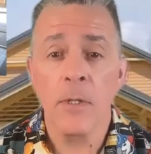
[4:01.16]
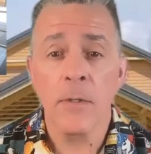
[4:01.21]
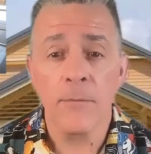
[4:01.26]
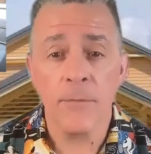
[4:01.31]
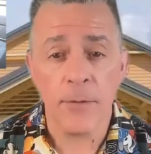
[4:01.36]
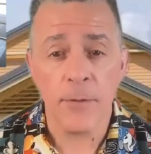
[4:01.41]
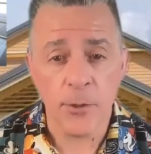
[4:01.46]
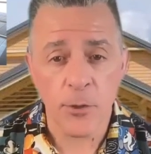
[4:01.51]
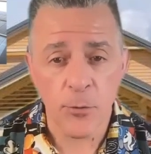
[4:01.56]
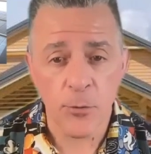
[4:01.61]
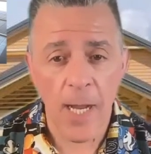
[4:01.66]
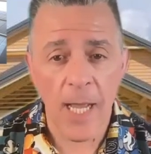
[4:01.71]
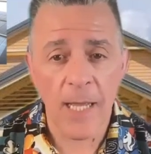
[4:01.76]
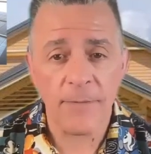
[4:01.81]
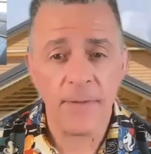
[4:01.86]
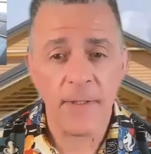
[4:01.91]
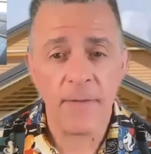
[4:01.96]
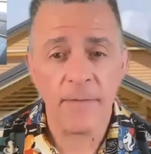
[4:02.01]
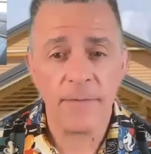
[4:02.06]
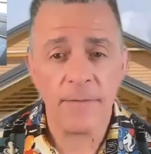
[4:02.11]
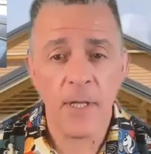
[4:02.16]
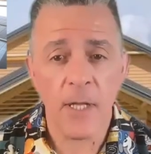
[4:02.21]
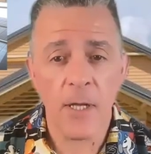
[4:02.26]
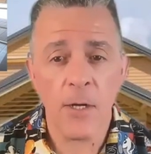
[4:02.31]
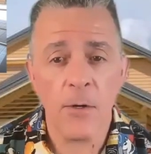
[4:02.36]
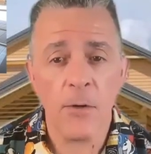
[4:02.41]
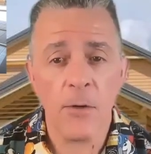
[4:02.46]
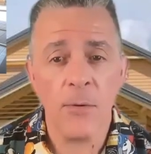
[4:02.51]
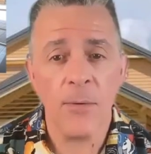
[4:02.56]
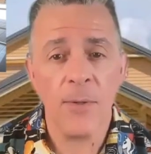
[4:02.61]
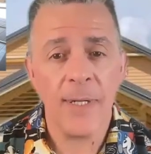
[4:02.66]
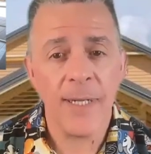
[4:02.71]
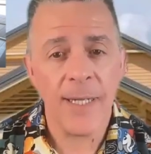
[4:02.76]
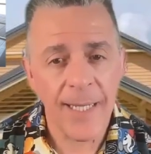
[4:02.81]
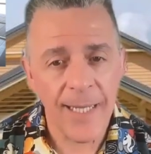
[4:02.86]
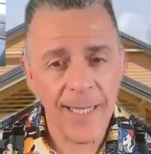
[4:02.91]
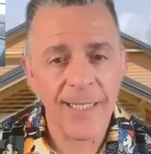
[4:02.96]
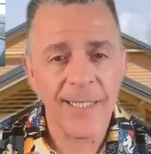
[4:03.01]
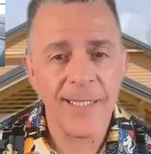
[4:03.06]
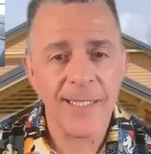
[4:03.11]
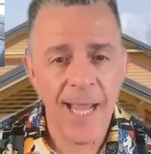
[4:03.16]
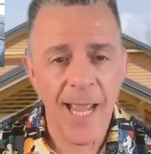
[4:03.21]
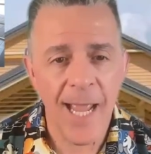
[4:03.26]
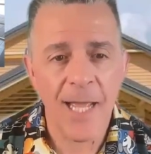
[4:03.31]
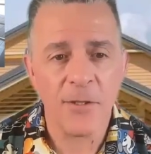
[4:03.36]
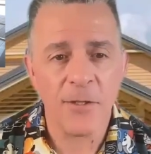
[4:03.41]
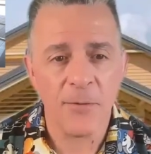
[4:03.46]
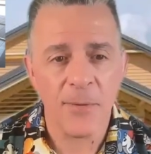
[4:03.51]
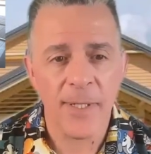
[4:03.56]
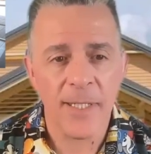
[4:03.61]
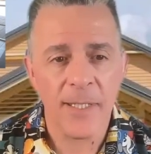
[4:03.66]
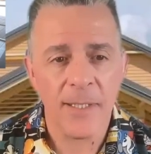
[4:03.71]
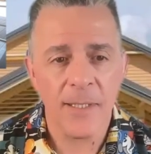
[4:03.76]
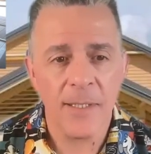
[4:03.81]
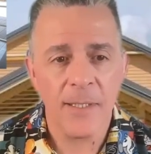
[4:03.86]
for traffic flow and gathering.